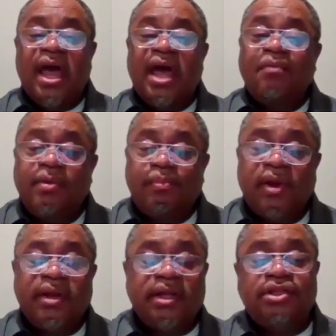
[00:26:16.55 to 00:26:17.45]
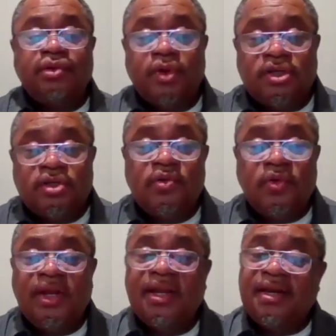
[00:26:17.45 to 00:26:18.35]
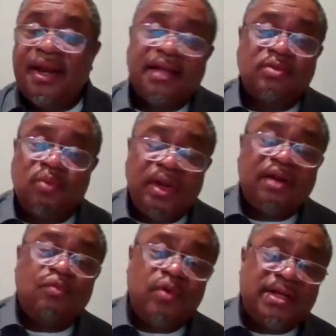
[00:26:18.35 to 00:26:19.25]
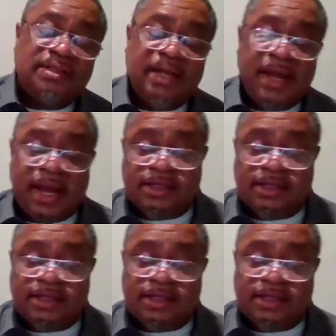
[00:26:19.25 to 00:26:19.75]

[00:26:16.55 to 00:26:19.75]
And we pray that you will tune in next week, Wednesday,